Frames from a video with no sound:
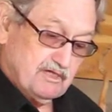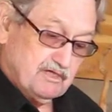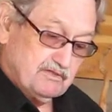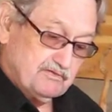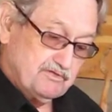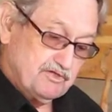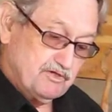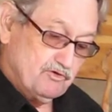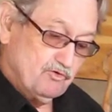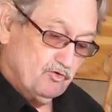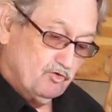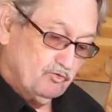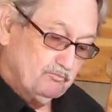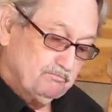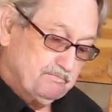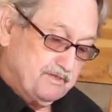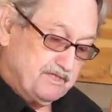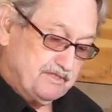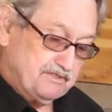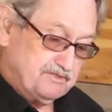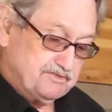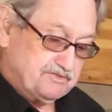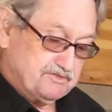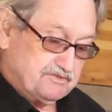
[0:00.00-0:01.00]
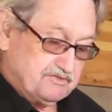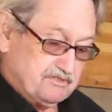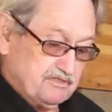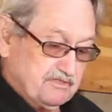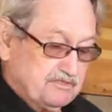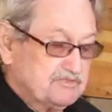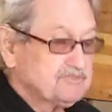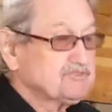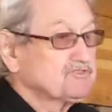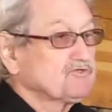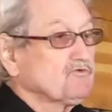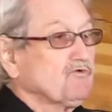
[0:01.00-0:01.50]
The old
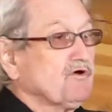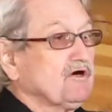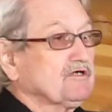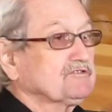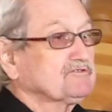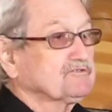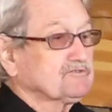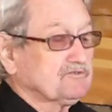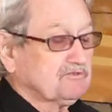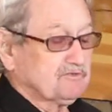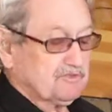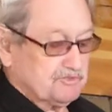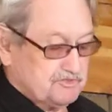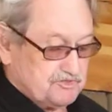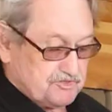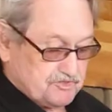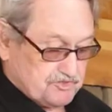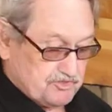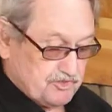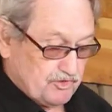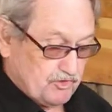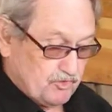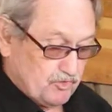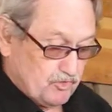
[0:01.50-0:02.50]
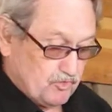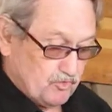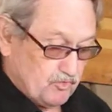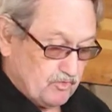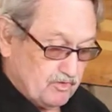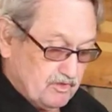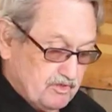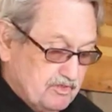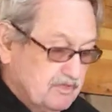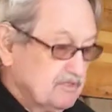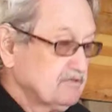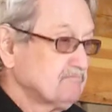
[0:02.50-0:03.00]
beast squats on the snow,
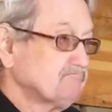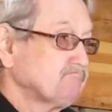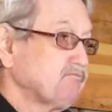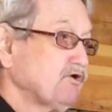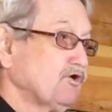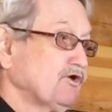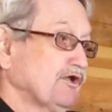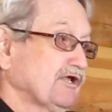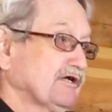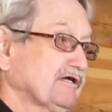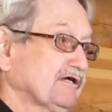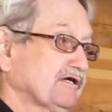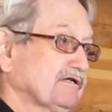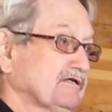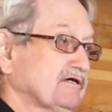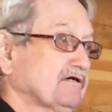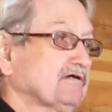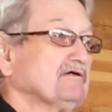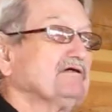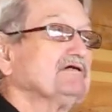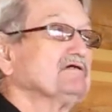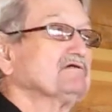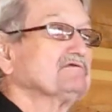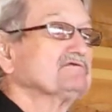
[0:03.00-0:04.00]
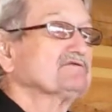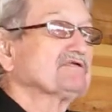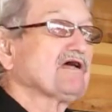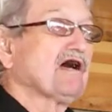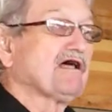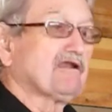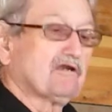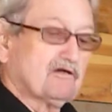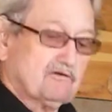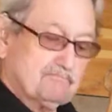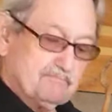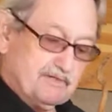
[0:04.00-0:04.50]
pulling at a
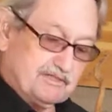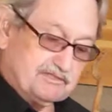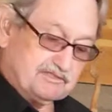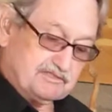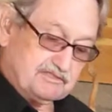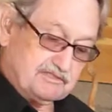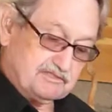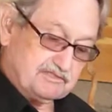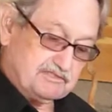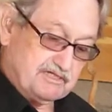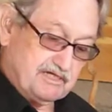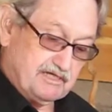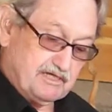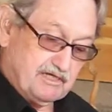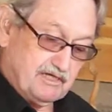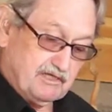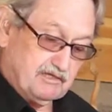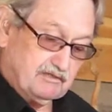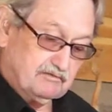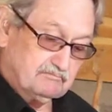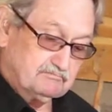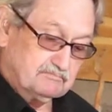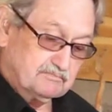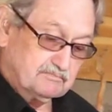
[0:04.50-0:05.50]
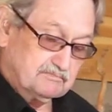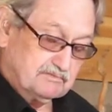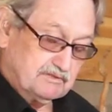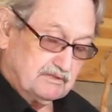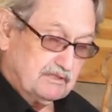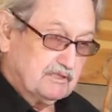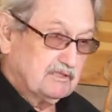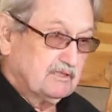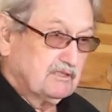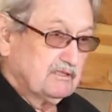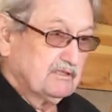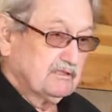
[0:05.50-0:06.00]
$1 muscatel.
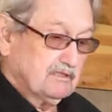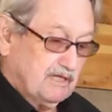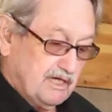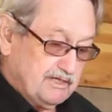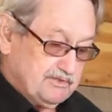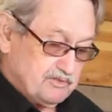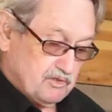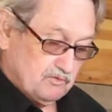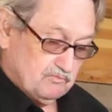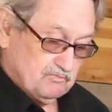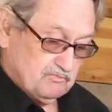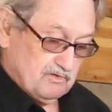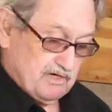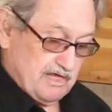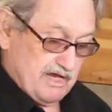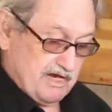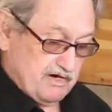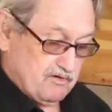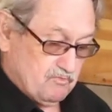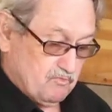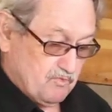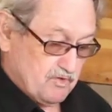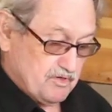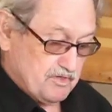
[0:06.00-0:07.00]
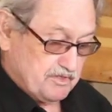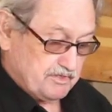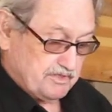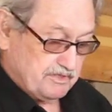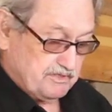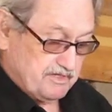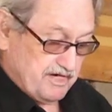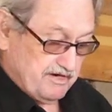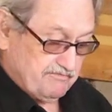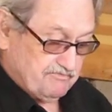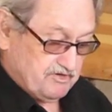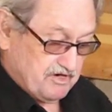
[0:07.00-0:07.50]
I don't like work and
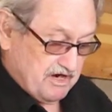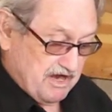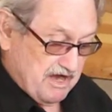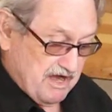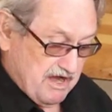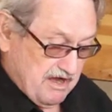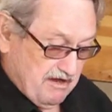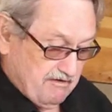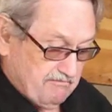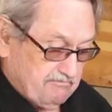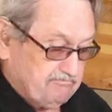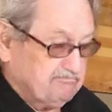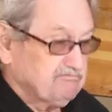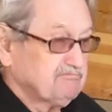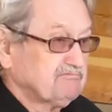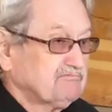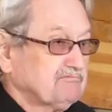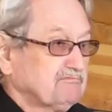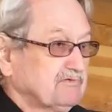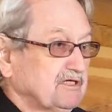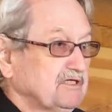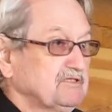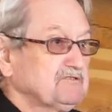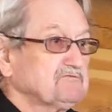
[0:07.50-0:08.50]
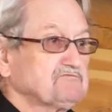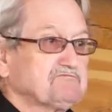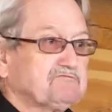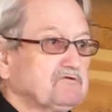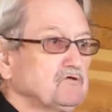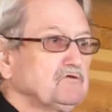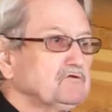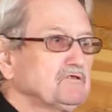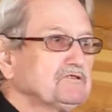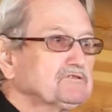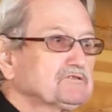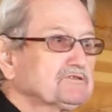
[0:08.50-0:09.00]
never have. It's
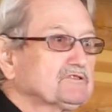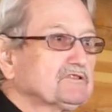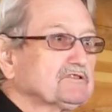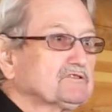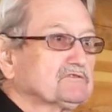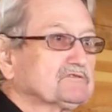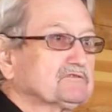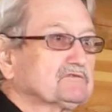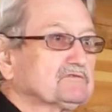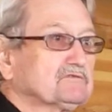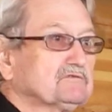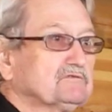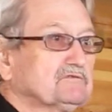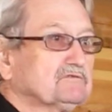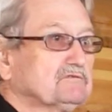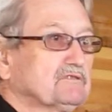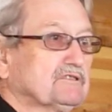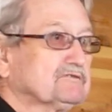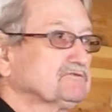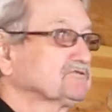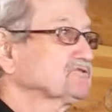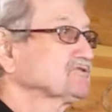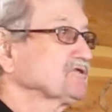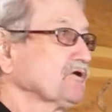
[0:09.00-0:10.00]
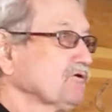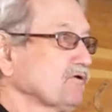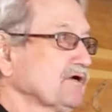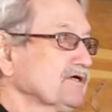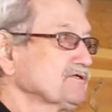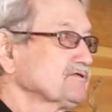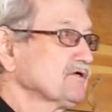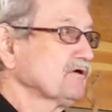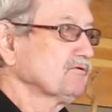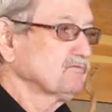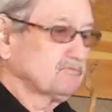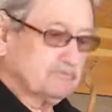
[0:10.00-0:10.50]
foolishness, and so I
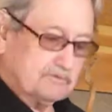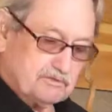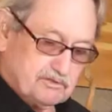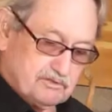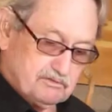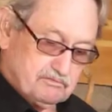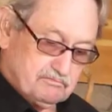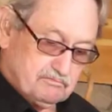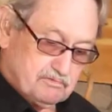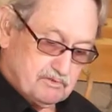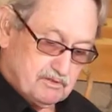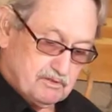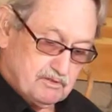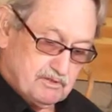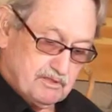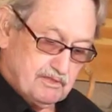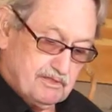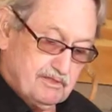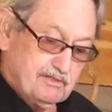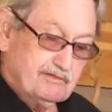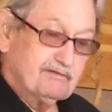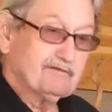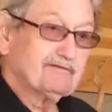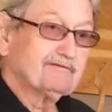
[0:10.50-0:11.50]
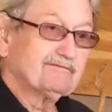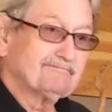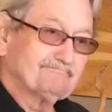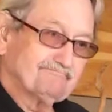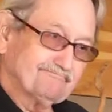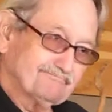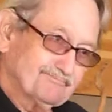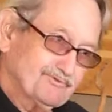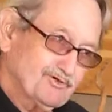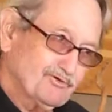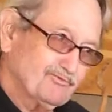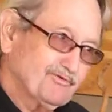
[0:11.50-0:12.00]
don't.
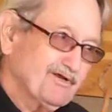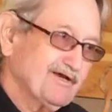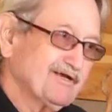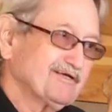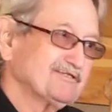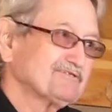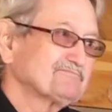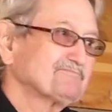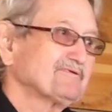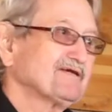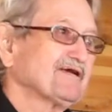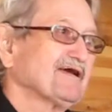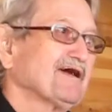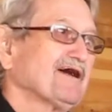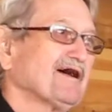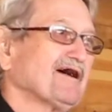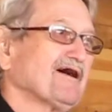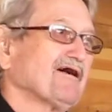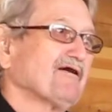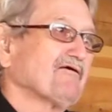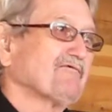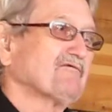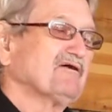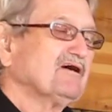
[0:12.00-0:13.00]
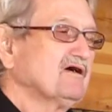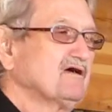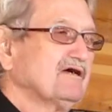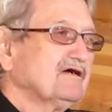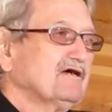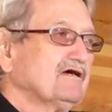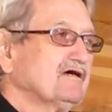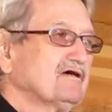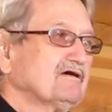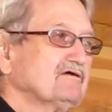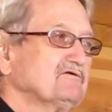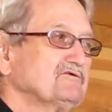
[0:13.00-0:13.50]
Don't ask me how.
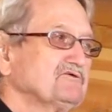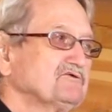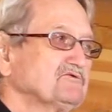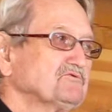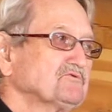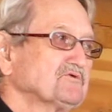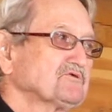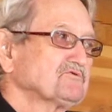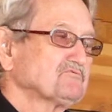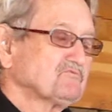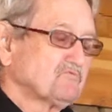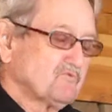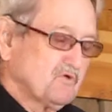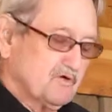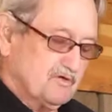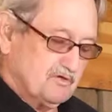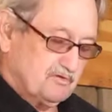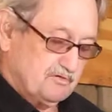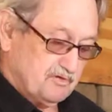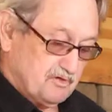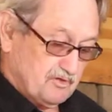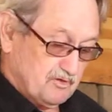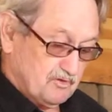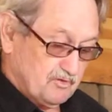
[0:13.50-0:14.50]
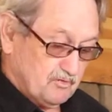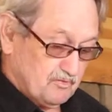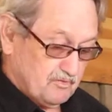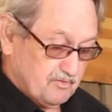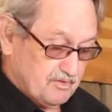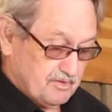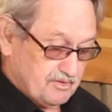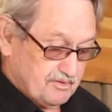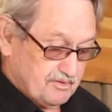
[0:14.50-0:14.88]
You wouldn't want to know.